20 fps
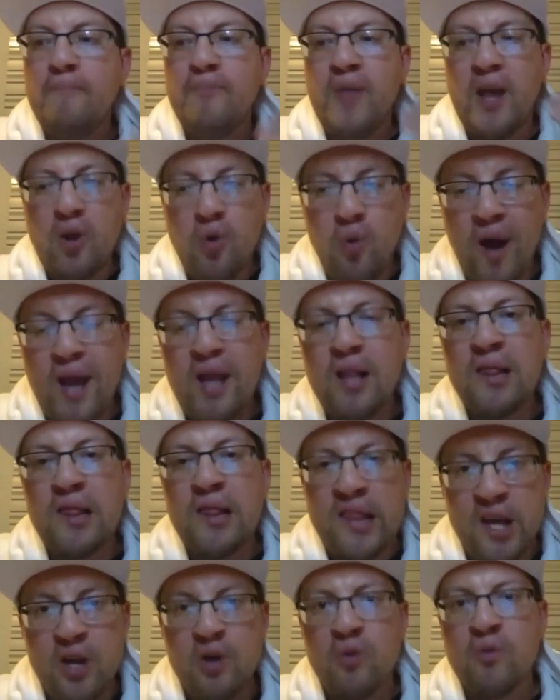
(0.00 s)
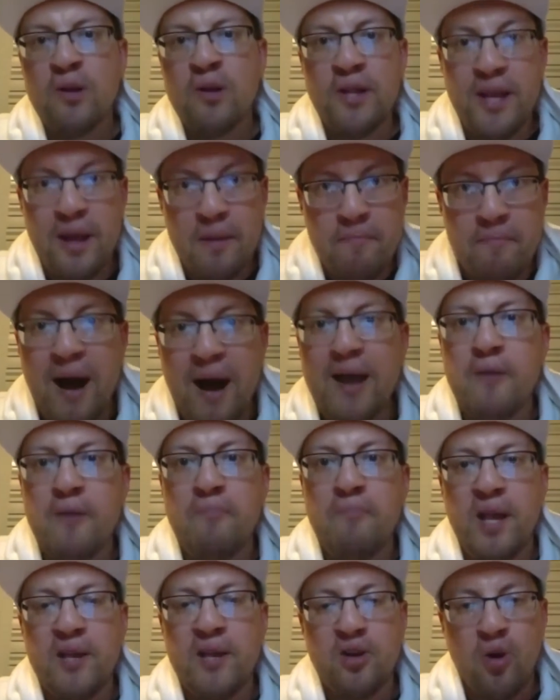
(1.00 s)
they quite literally, in my
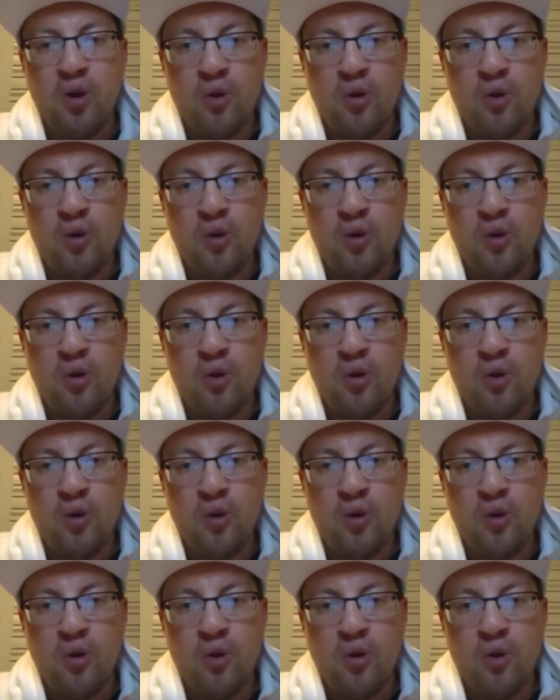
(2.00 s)
opinion,